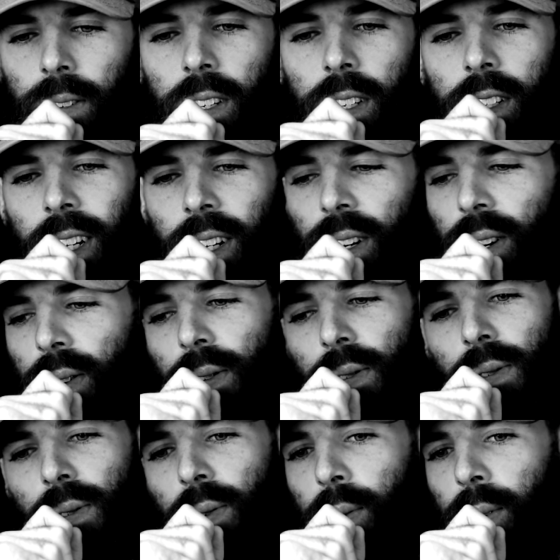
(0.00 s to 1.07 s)
ego
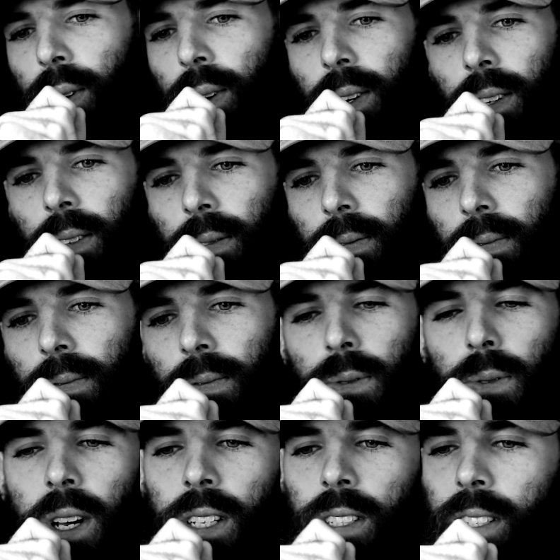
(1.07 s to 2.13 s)
or
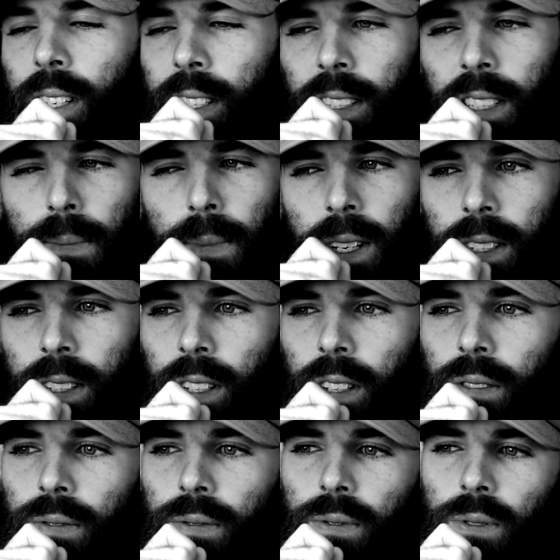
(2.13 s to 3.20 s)
ways that I see
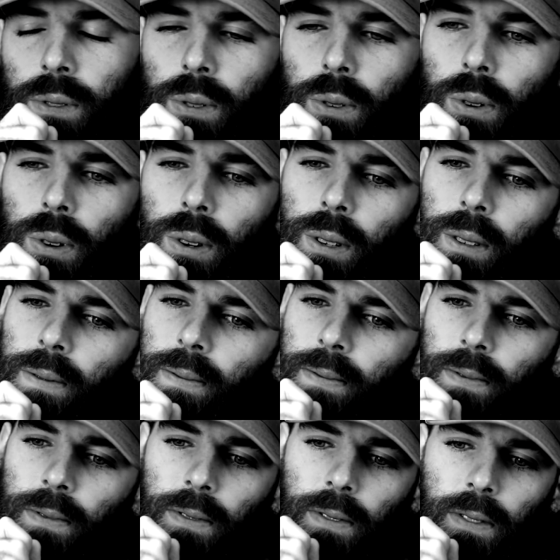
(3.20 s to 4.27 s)
myself or
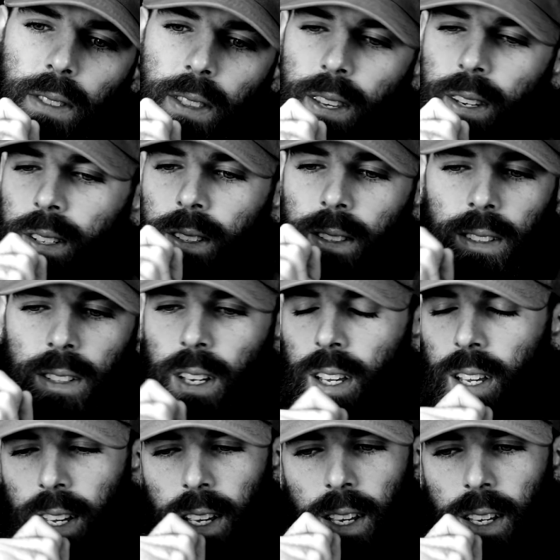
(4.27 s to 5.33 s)
these
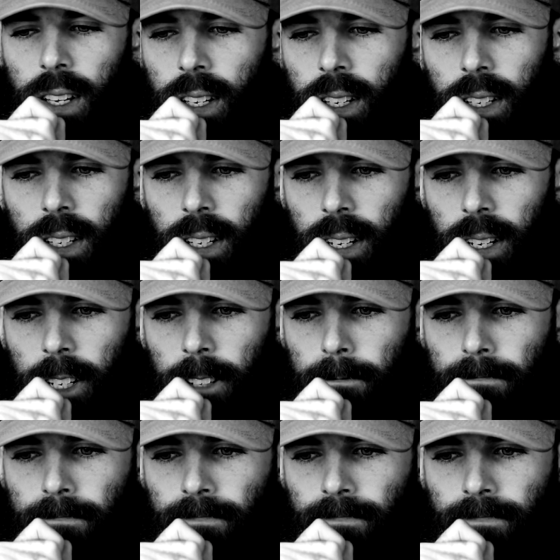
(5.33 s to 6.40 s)

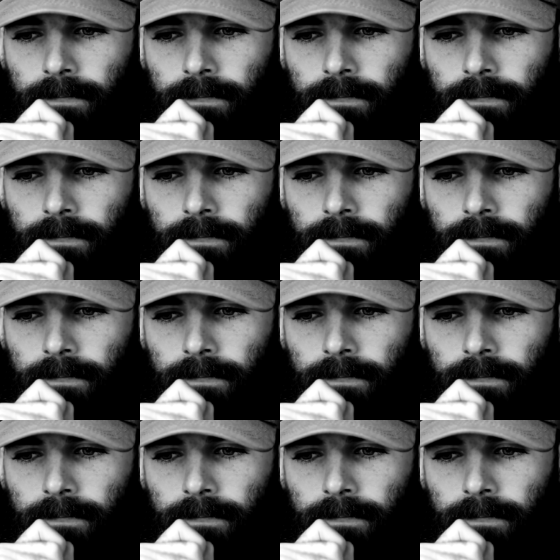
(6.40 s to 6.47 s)
um,